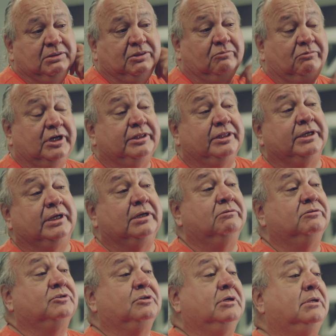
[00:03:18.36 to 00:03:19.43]
The one thing that
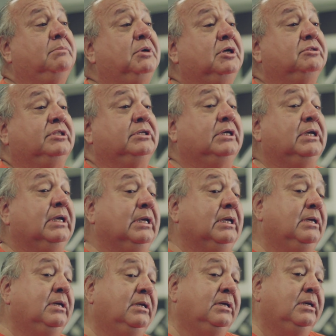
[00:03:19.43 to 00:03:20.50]
was good about
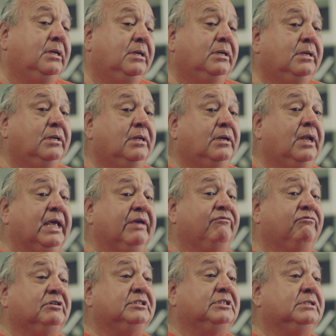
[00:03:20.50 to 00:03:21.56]
life was